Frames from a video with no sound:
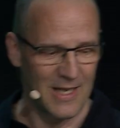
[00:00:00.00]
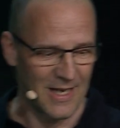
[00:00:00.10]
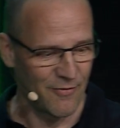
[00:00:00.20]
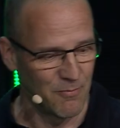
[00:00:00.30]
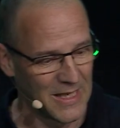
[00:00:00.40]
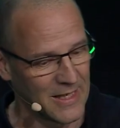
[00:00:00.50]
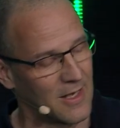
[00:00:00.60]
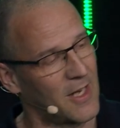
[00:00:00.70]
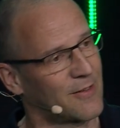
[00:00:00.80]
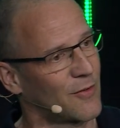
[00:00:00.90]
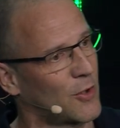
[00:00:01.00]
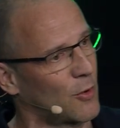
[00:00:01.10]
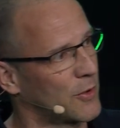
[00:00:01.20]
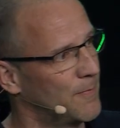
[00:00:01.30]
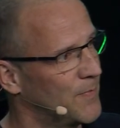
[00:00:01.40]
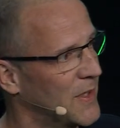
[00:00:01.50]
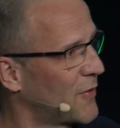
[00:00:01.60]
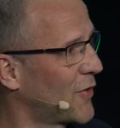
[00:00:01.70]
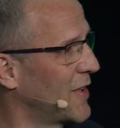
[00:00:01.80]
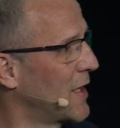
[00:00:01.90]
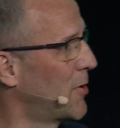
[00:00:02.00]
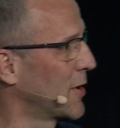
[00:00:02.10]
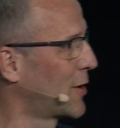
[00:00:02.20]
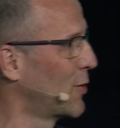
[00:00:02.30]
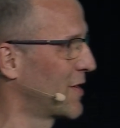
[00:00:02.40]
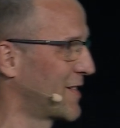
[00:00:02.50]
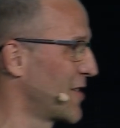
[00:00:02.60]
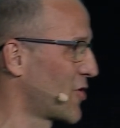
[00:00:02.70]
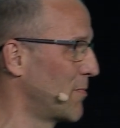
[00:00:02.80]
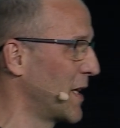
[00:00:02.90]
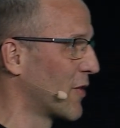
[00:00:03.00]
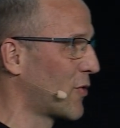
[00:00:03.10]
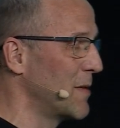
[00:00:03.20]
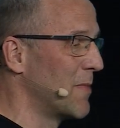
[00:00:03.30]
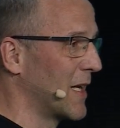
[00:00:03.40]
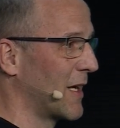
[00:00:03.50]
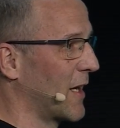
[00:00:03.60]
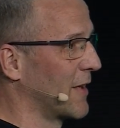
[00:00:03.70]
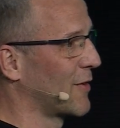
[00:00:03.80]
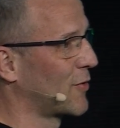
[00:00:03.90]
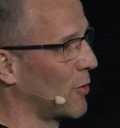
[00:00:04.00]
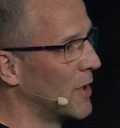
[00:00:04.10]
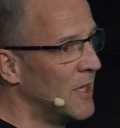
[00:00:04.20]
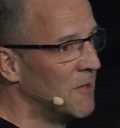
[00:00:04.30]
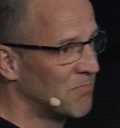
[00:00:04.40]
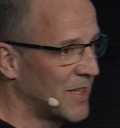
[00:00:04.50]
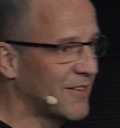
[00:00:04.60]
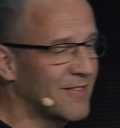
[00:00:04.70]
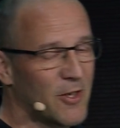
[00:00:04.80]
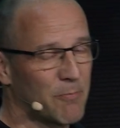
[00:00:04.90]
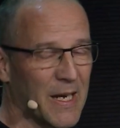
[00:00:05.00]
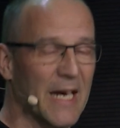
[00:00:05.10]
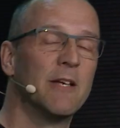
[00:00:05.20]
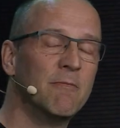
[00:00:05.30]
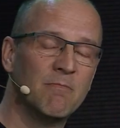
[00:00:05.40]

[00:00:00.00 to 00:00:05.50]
11 million lines of code. And if you think about Qt Essential being 3 million lines of code, this is not bad.